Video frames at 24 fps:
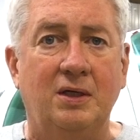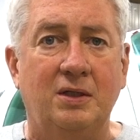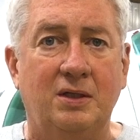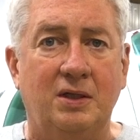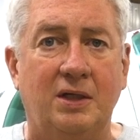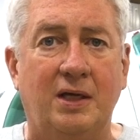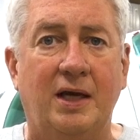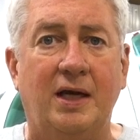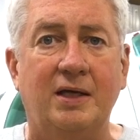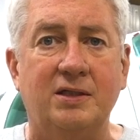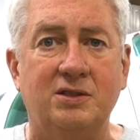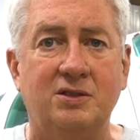
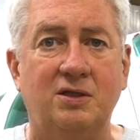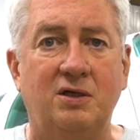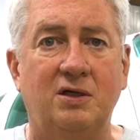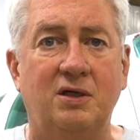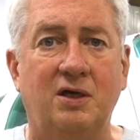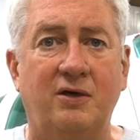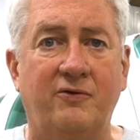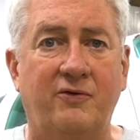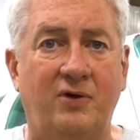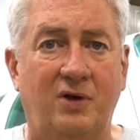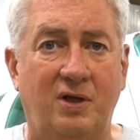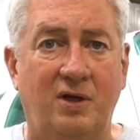The accident
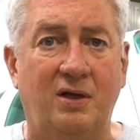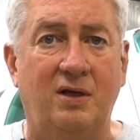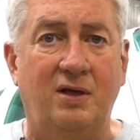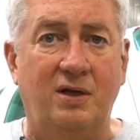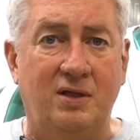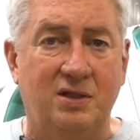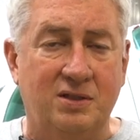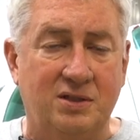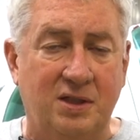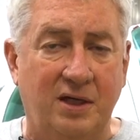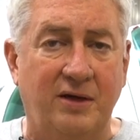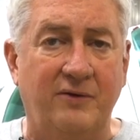
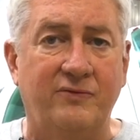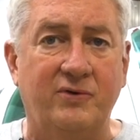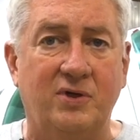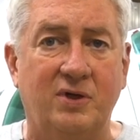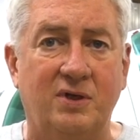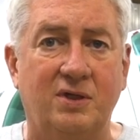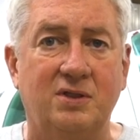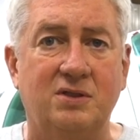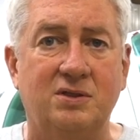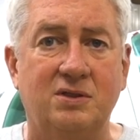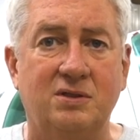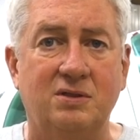is
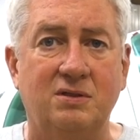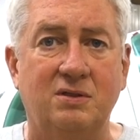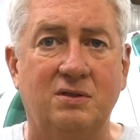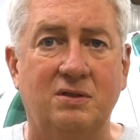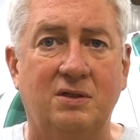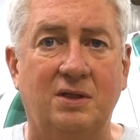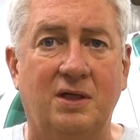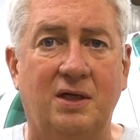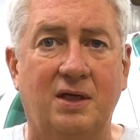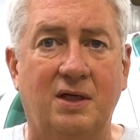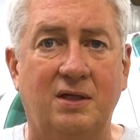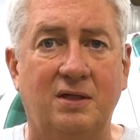evidence
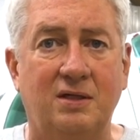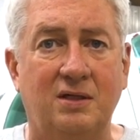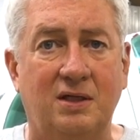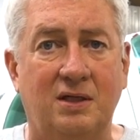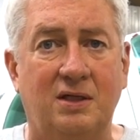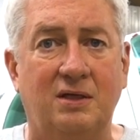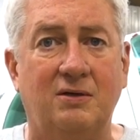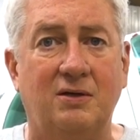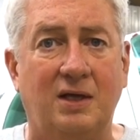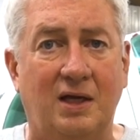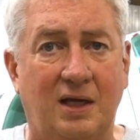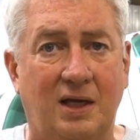that
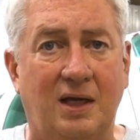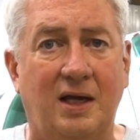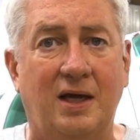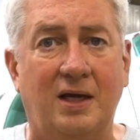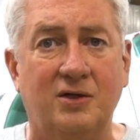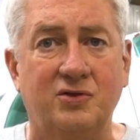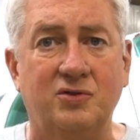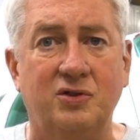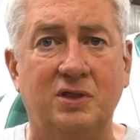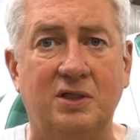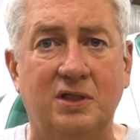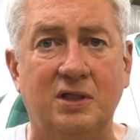he
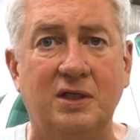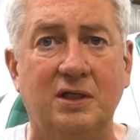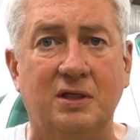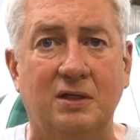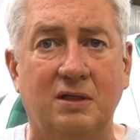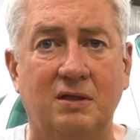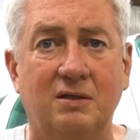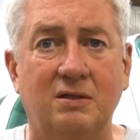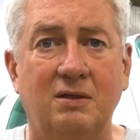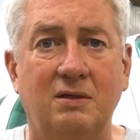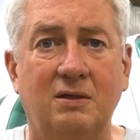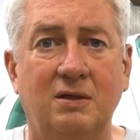actually
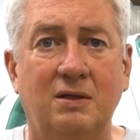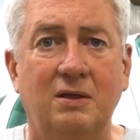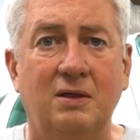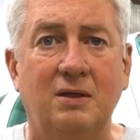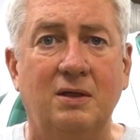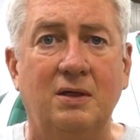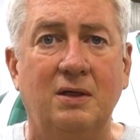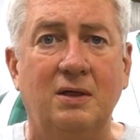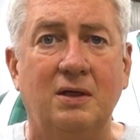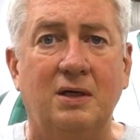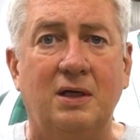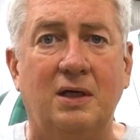didn't.
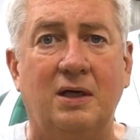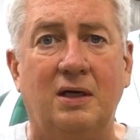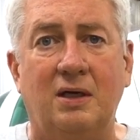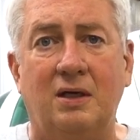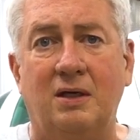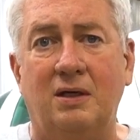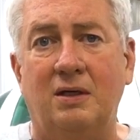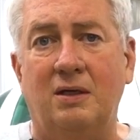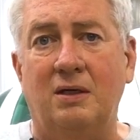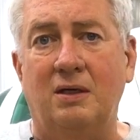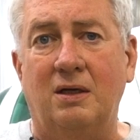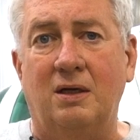
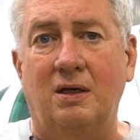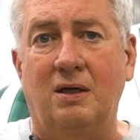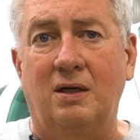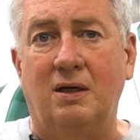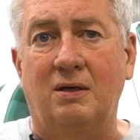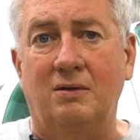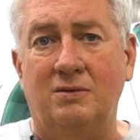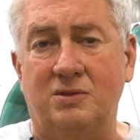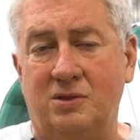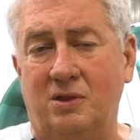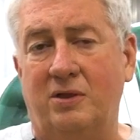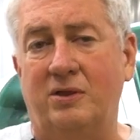And
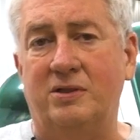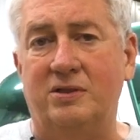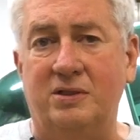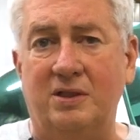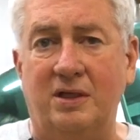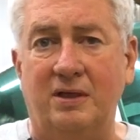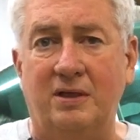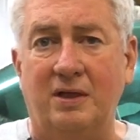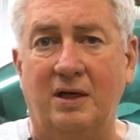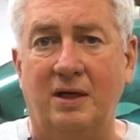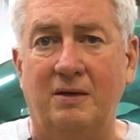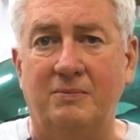sorry to
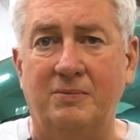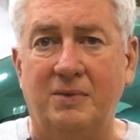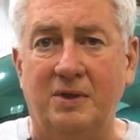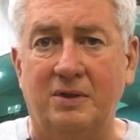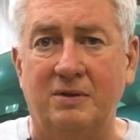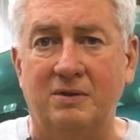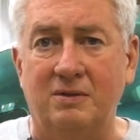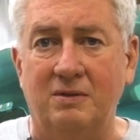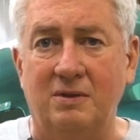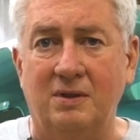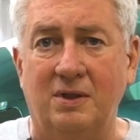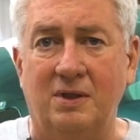say that, but
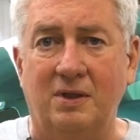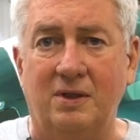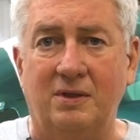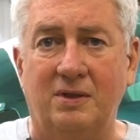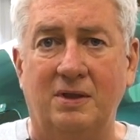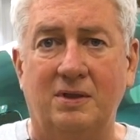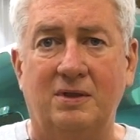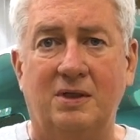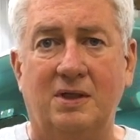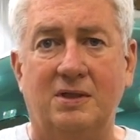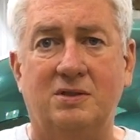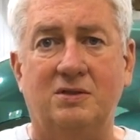I
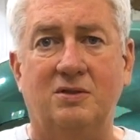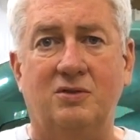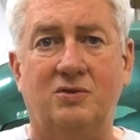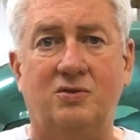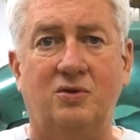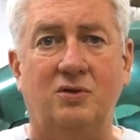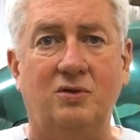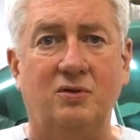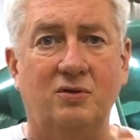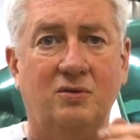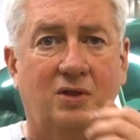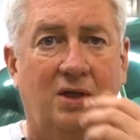think that's the
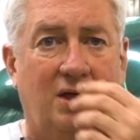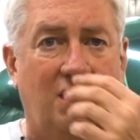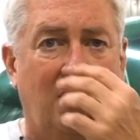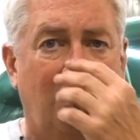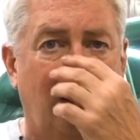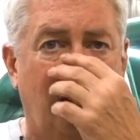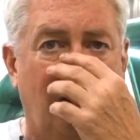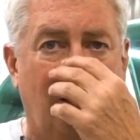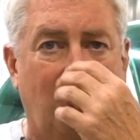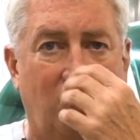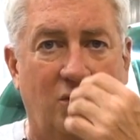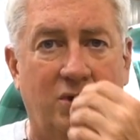truth.
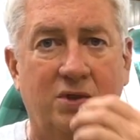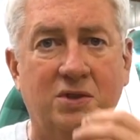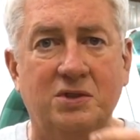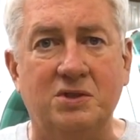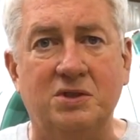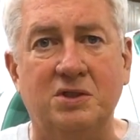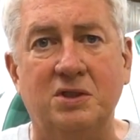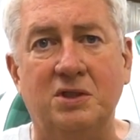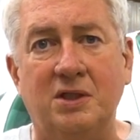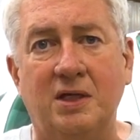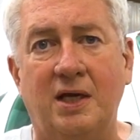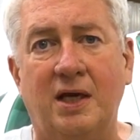A
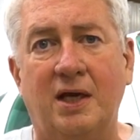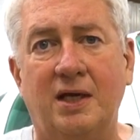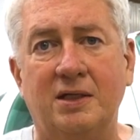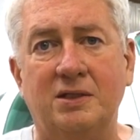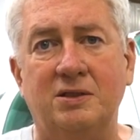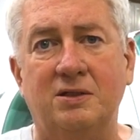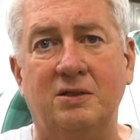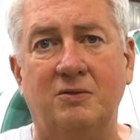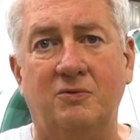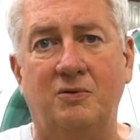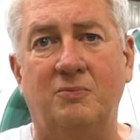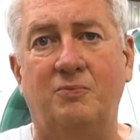witness to the
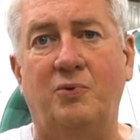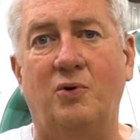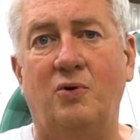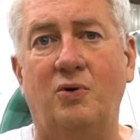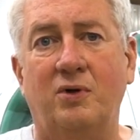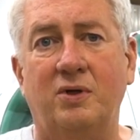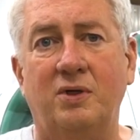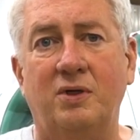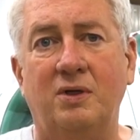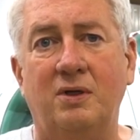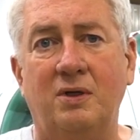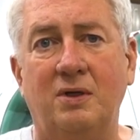accident
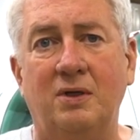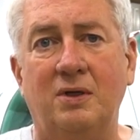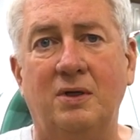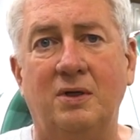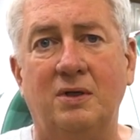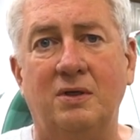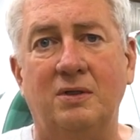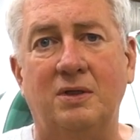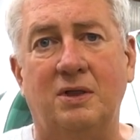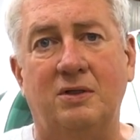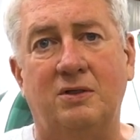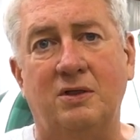reported
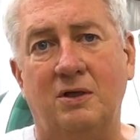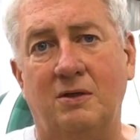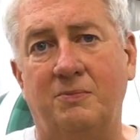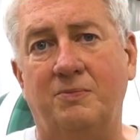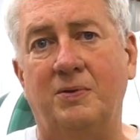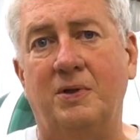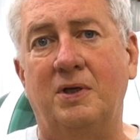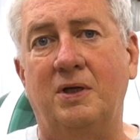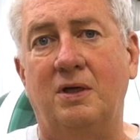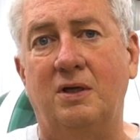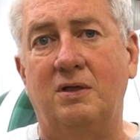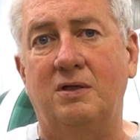that the
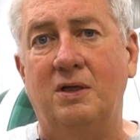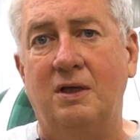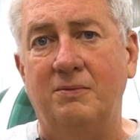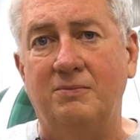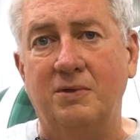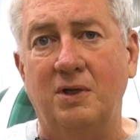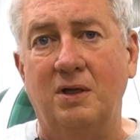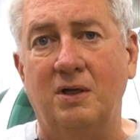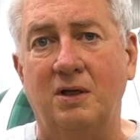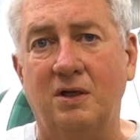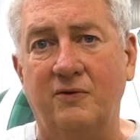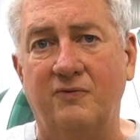airplane
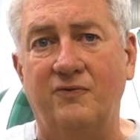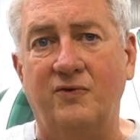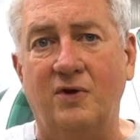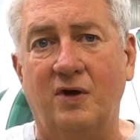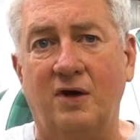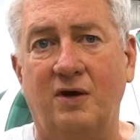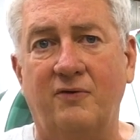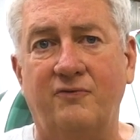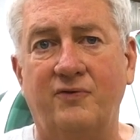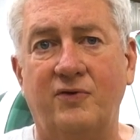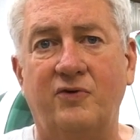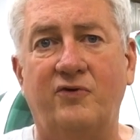attempted a
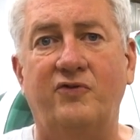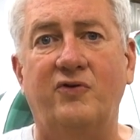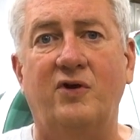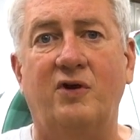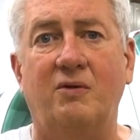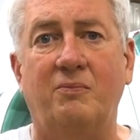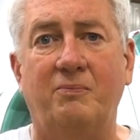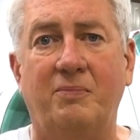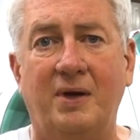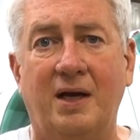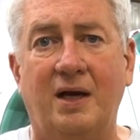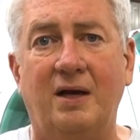liftoff and
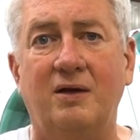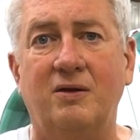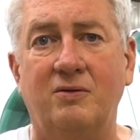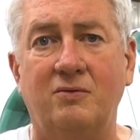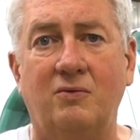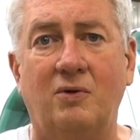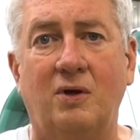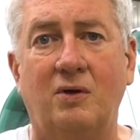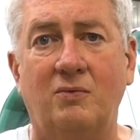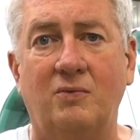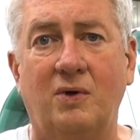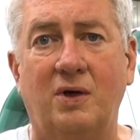settled back on
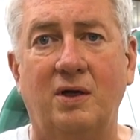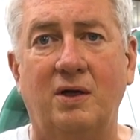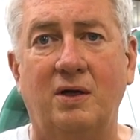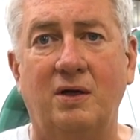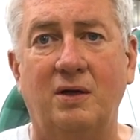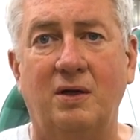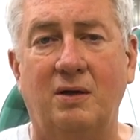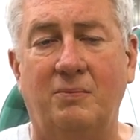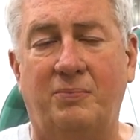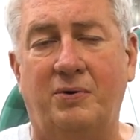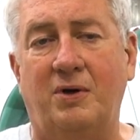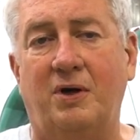the
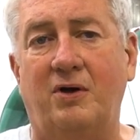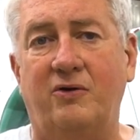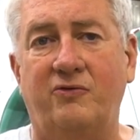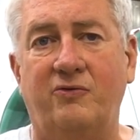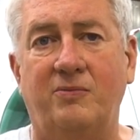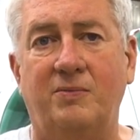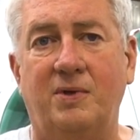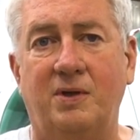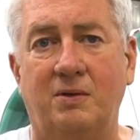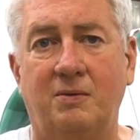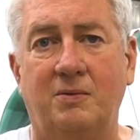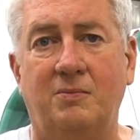runway
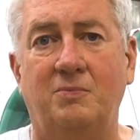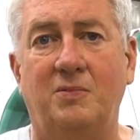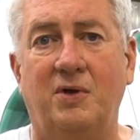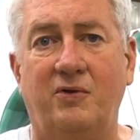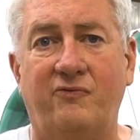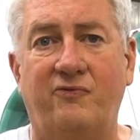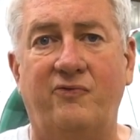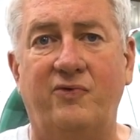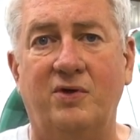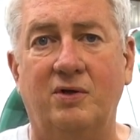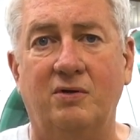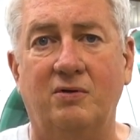approximately
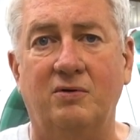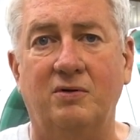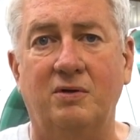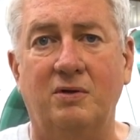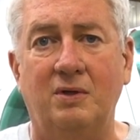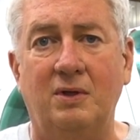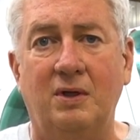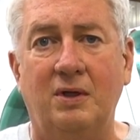midfield.